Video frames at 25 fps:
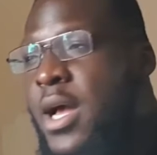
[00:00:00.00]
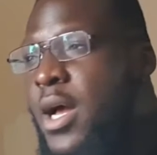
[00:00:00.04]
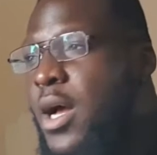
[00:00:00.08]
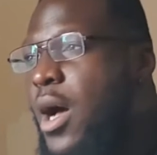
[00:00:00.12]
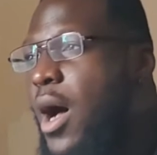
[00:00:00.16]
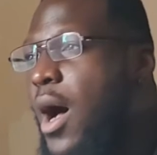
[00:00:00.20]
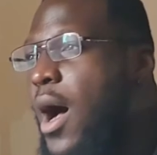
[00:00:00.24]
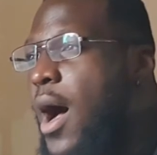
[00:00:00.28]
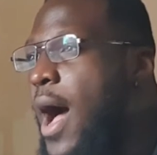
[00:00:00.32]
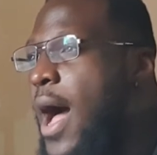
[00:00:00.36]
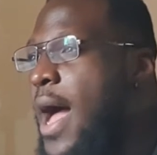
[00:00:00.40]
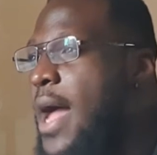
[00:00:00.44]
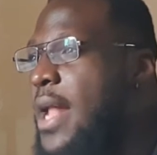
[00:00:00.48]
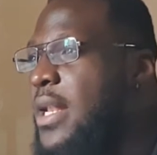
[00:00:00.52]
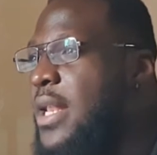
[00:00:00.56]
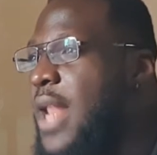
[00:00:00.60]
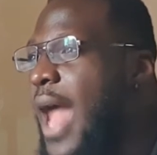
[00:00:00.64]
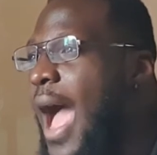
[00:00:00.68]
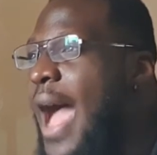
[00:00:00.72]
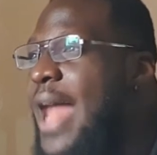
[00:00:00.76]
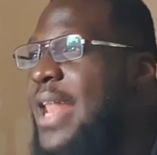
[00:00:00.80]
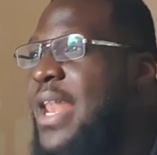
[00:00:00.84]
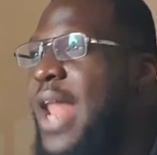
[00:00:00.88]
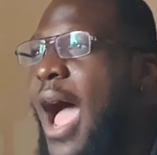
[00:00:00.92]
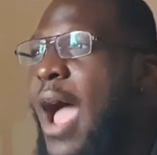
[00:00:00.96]
And
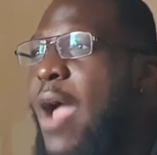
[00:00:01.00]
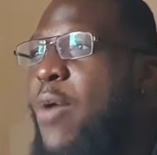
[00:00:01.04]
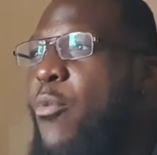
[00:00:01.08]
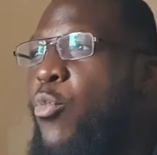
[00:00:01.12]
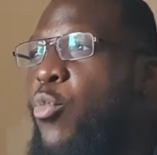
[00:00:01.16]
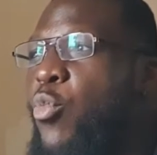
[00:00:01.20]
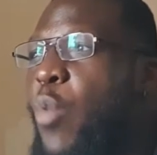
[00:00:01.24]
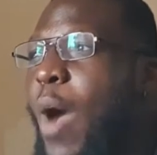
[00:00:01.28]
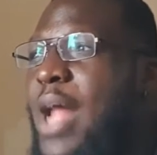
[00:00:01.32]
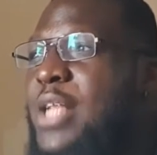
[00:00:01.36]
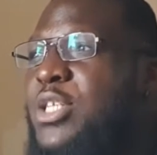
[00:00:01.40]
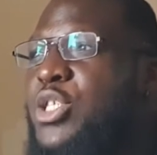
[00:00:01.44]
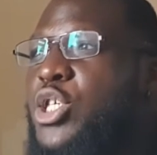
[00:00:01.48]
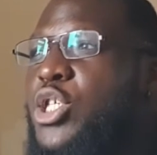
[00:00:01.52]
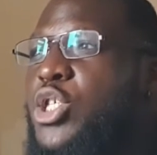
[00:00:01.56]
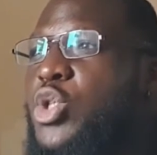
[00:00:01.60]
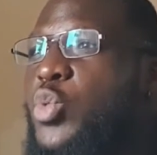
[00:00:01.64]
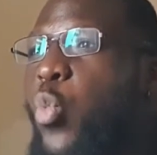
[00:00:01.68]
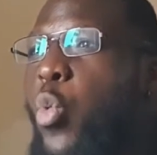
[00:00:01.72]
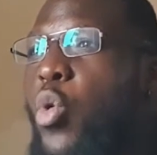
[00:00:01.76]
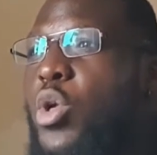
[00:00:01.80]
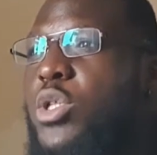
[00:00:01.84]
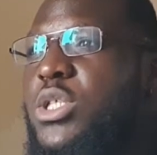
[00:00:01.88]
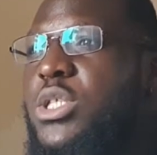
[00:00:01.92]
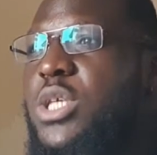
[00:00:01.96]
I just
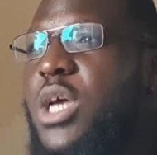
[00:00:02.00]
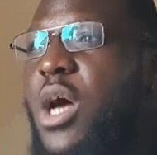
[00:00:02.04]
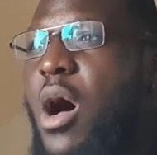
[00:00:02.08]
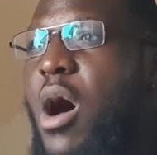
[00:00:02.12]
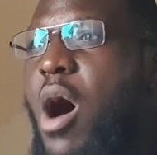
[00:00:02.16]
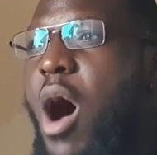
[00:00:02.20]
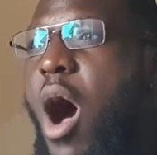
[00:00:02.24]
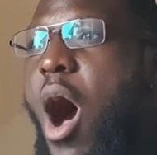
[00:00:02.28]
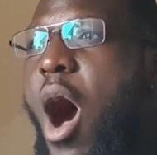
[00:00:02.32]
want to